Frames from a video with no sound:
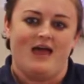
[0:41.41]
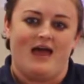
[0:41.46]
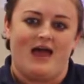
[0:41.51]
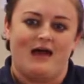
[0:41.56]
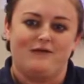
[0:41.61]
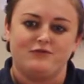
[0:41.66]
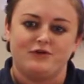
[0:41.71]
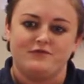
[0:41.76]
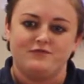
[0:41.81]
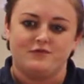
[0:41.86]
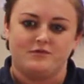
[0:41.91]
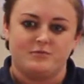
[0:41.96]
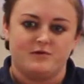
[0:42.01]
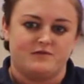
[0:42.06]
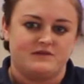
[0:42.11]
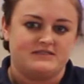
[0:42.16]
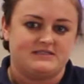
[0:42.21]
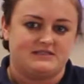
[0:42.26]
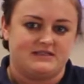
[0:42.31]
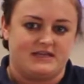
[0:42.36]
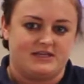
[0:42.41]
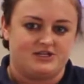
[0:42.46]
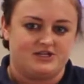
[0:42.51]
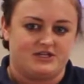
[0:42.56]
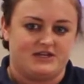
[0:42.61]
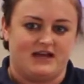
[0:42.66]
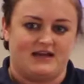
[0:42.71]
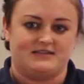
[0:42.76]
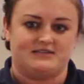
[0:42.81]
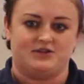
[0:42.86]
Every form of
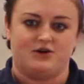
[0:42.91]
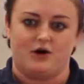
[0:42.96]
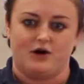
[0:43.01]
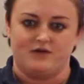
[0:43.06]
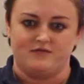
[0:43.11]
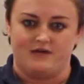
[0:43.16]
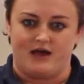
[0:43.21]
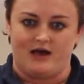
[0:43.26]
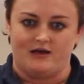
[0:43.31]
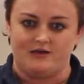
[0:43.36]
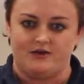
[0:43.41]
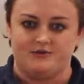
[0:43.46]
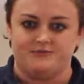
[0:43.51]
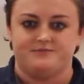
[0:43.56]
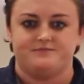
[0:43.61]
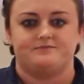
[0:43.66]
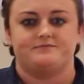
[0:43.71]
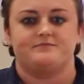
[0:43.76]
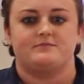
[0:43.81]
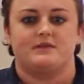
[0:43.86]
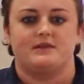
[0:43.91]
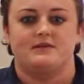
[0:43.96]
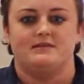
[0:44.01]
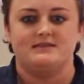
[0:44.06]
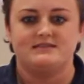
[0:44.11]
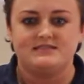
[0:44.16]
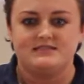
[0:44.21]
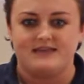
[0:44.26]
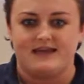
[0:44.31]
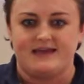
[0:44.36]
insulation has an R value.
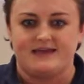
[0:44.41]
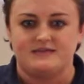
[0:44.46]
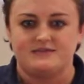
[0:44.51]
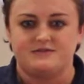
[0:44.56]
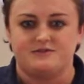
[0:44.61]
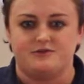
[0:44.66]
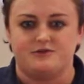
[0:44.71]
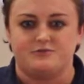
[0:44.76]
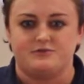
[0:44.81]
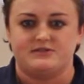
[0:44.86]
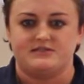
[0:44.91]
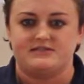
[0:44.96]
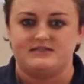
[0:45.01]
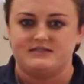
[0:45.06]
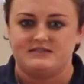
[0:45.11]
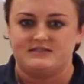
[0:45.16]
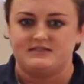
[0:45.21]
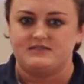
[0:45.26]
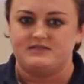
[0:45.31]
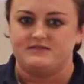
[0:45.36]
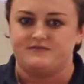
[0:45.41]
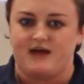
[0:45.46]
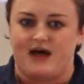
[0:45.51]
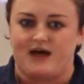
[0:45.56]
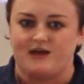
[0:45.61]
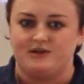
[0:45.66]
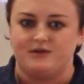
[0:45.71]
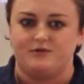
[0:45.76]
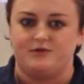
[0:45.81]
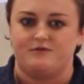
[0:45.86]
This stands for the resistance
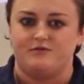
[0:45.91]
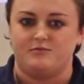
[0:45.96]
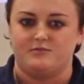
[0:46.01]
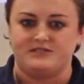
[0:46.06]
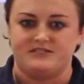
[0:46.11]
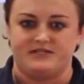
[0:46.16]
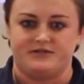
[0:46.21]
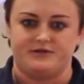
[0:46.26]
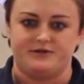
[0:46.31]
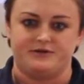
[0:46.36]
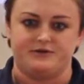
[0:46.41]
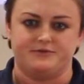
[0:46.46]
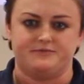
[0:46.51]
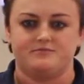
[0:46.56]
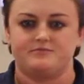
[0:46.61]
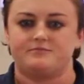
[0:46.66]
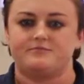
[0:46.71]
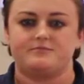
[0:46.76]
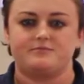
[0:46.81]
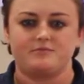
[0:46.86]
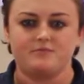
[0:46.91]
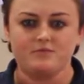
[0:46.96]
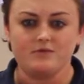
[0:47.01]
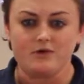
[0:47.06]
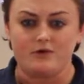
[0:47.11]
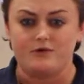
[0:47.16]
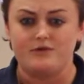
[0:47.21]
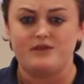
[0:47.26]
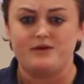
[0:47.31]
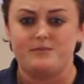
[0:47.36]
value of the material,
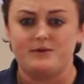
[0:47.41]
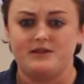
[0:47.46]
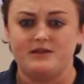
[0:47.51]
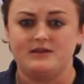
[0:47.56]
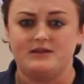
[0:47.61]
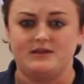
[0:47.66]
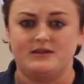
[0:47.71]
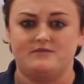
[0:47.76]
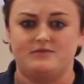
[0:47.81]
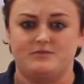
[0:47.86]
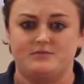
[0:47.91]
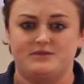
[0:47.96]
or the ability of